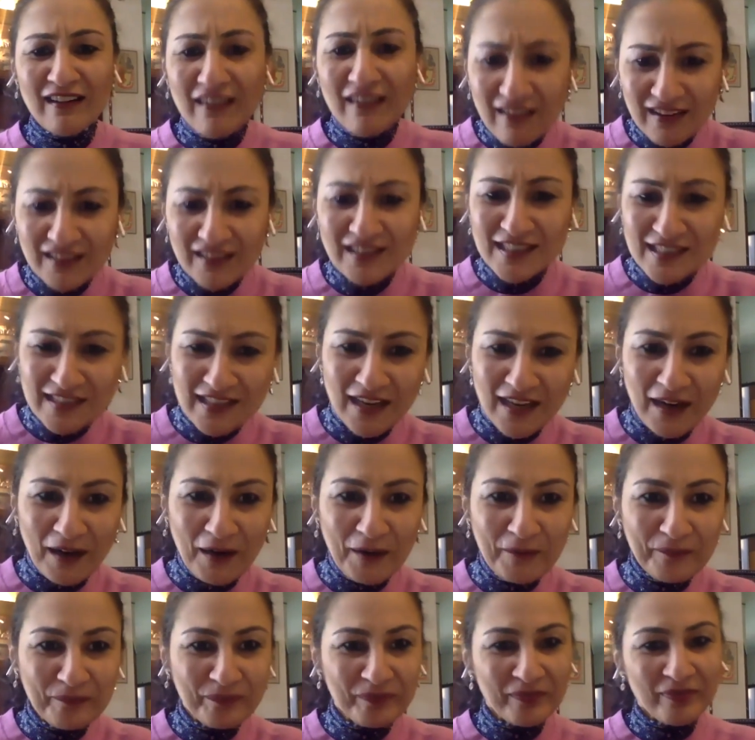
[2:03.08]
hurts
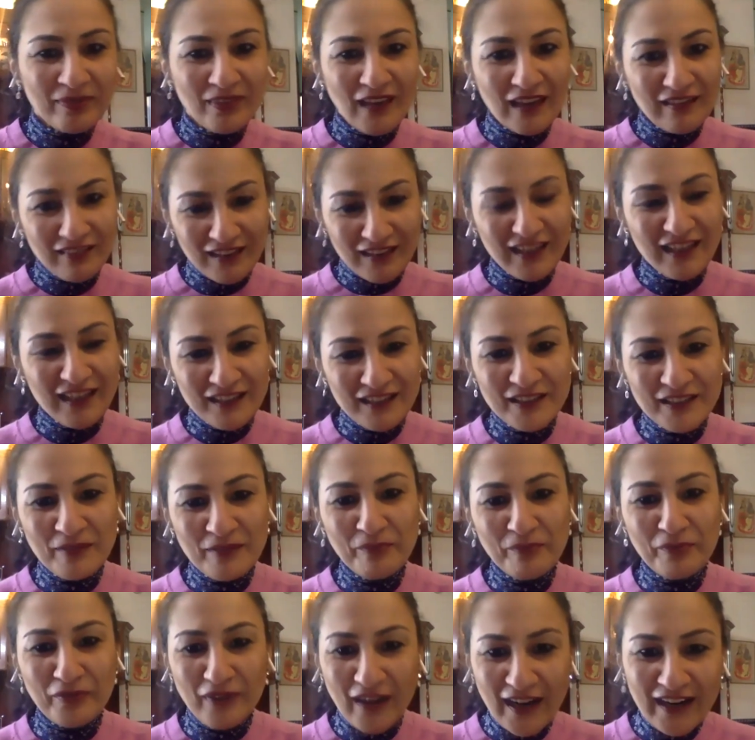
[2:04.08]
the
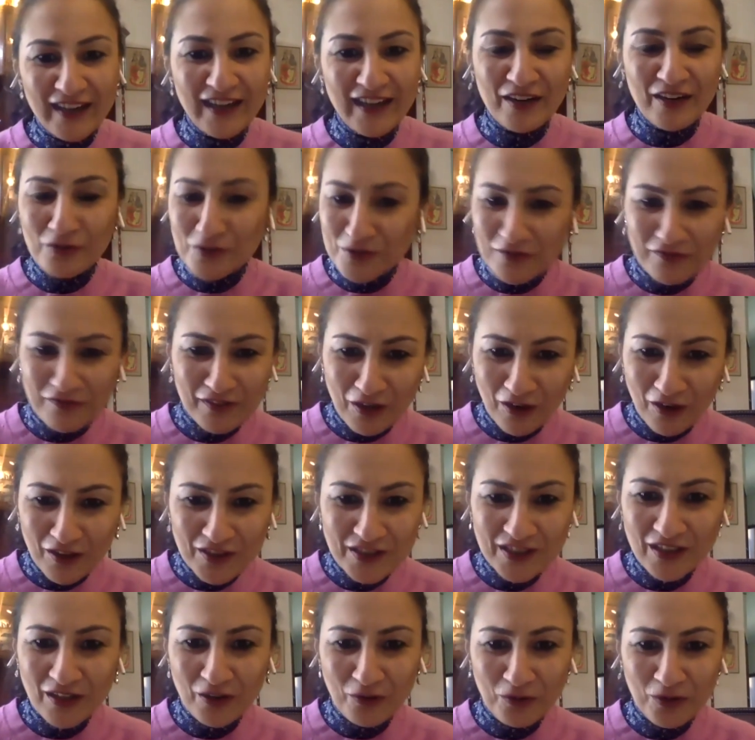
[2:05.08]
Indian pride. And also, we
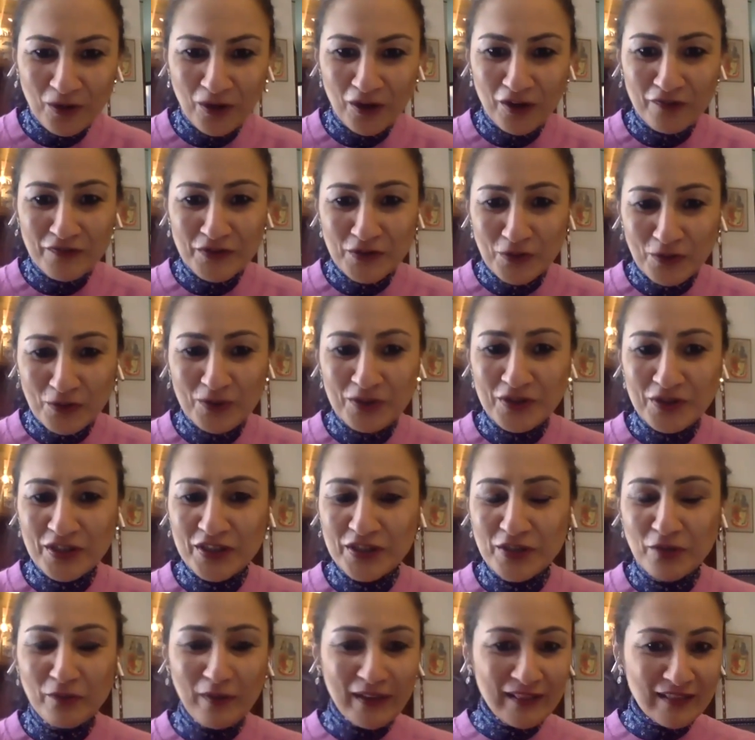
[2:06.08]
lost a whole lot of soldiers.
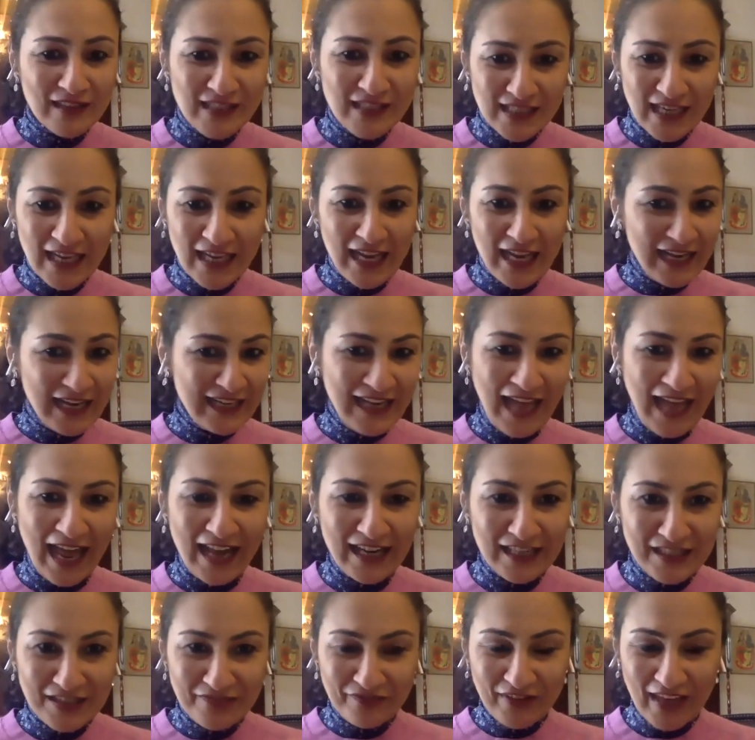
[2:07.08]
So when this
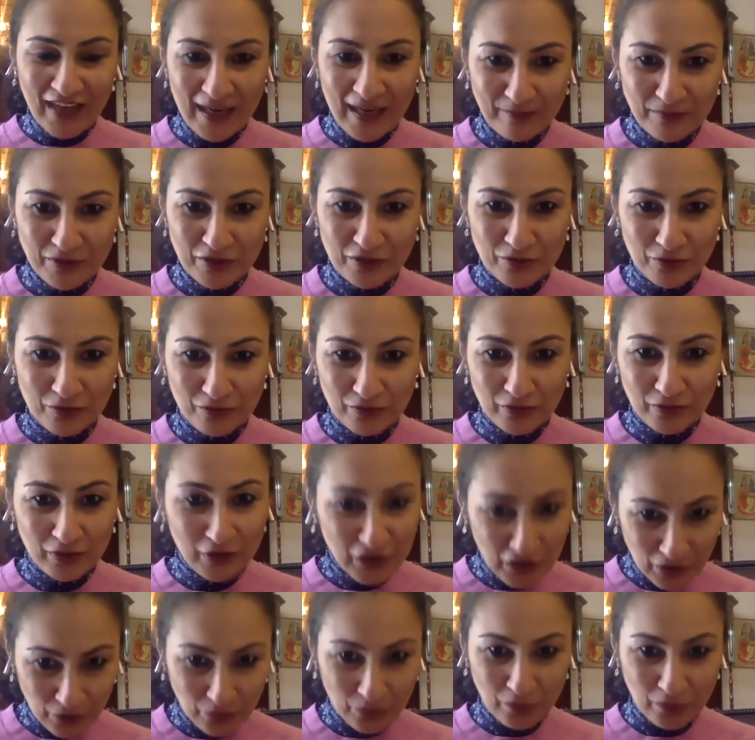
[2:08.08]
narrative came to
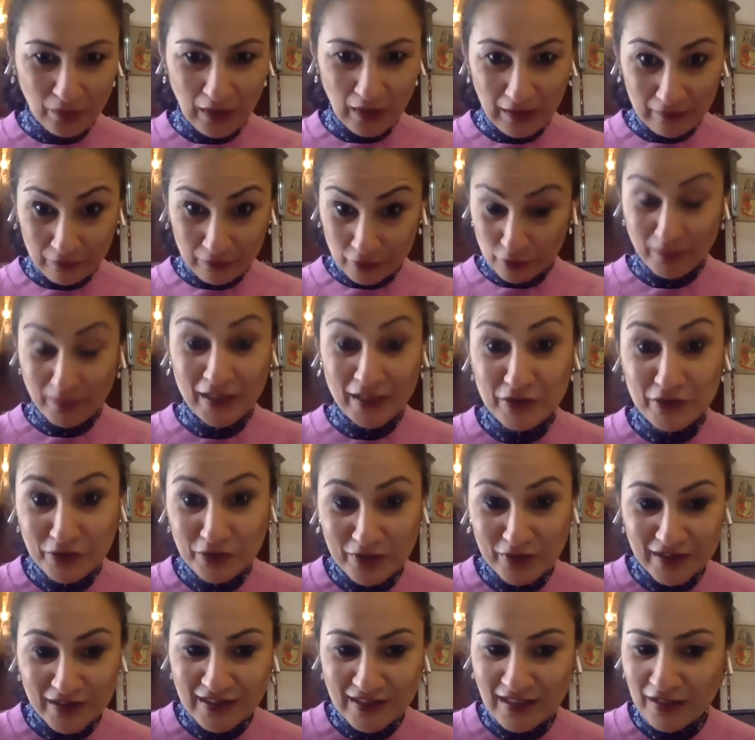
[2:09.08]
you, you're playing
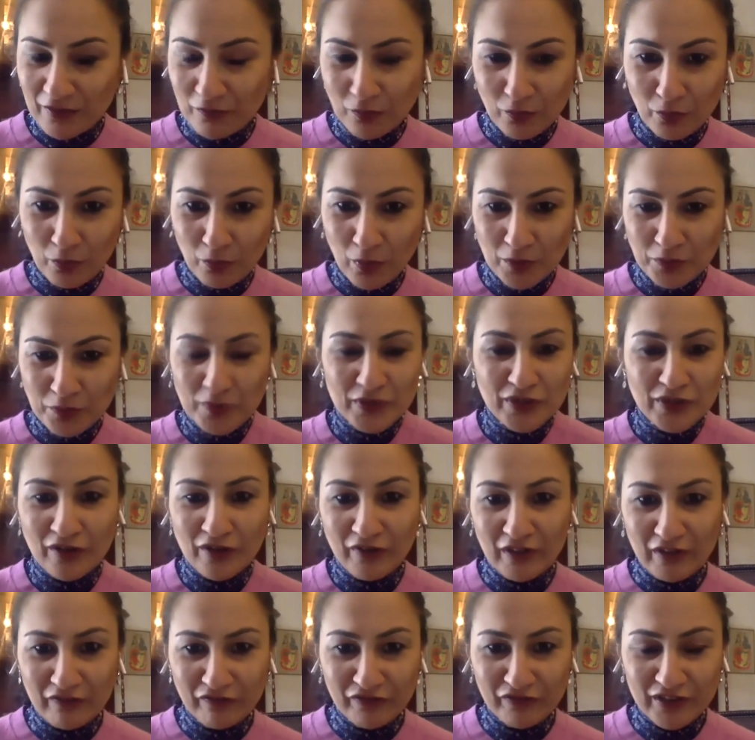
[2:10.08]
Suraj Singh, what was
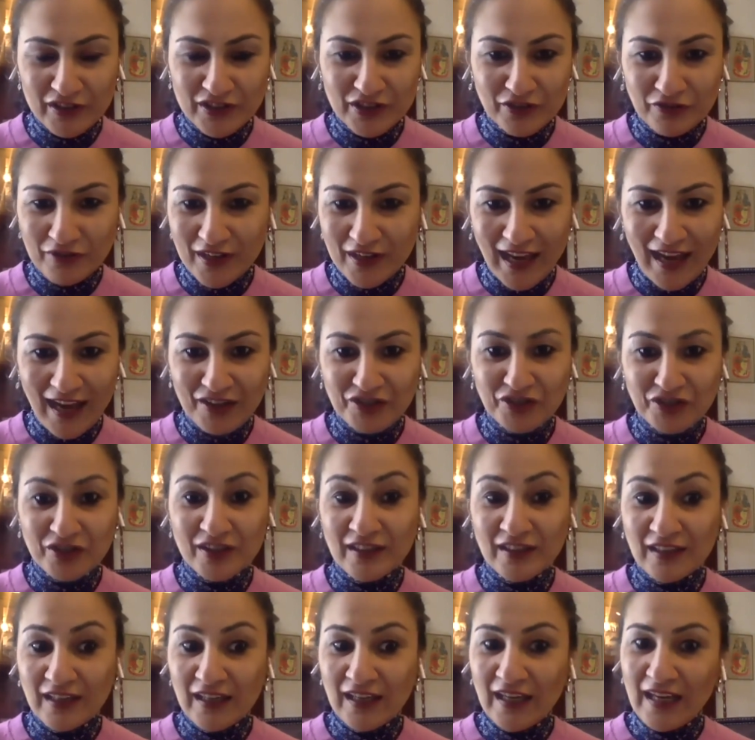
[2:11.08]
your first
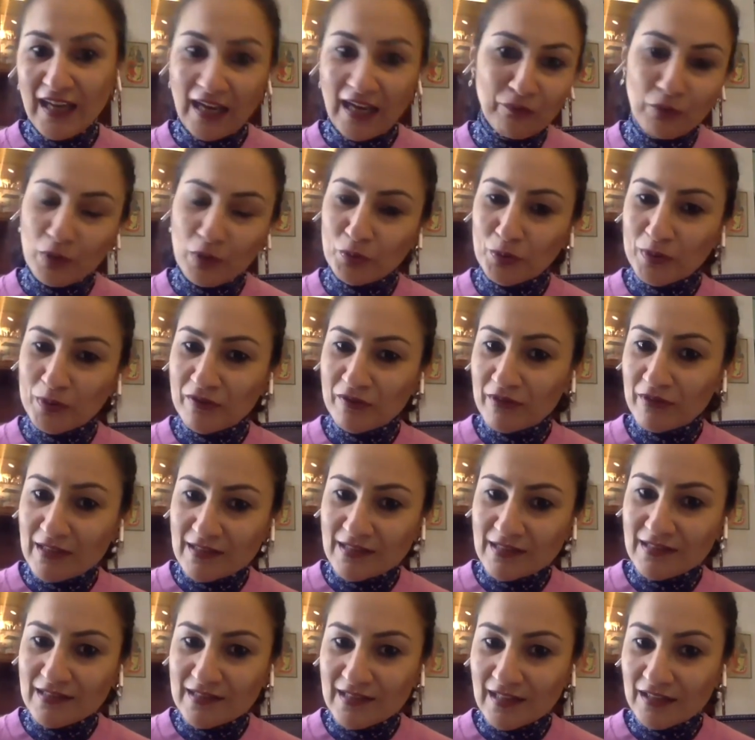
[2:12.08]
reaction? And what were the
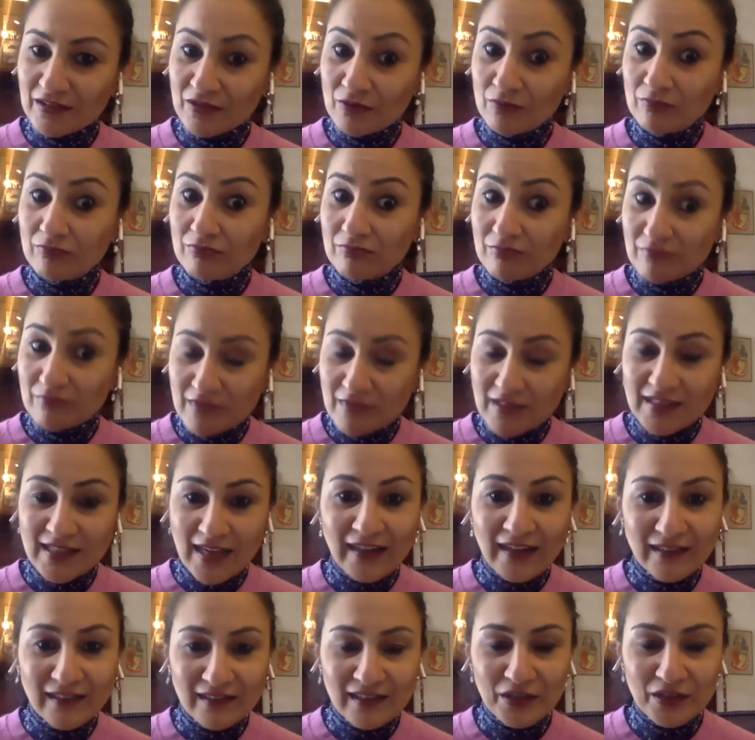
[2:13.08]
reasons that you
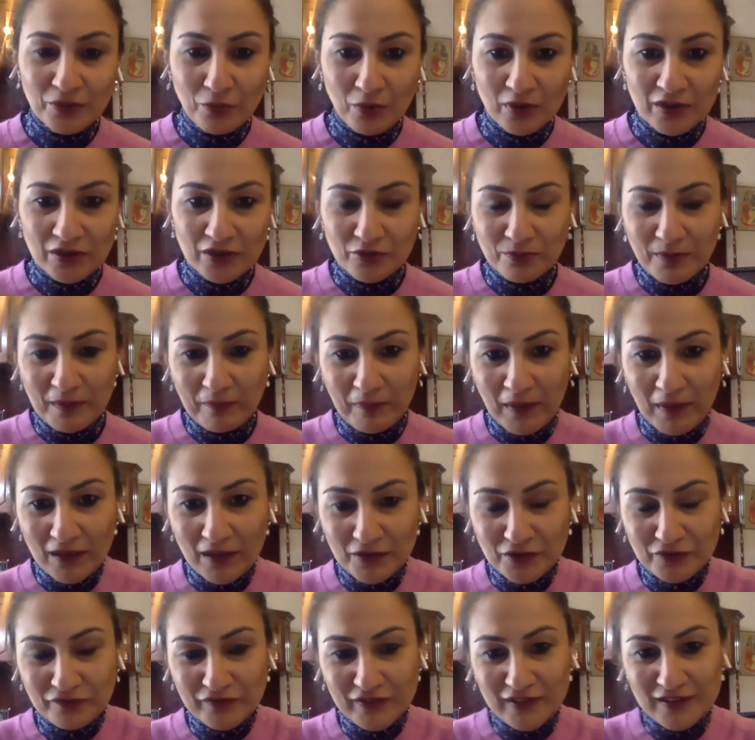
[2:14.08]
decided that you wanted to be
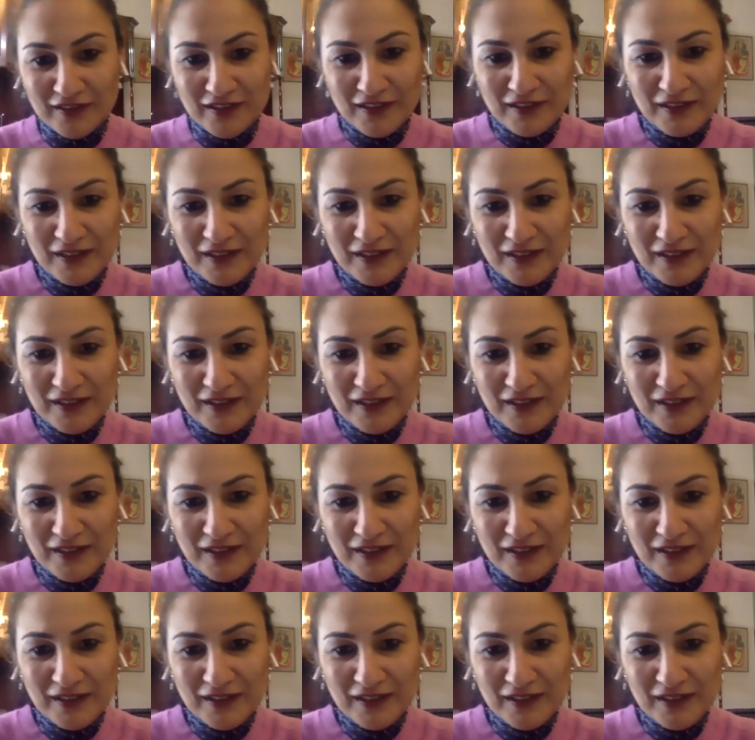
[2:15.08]
part of it?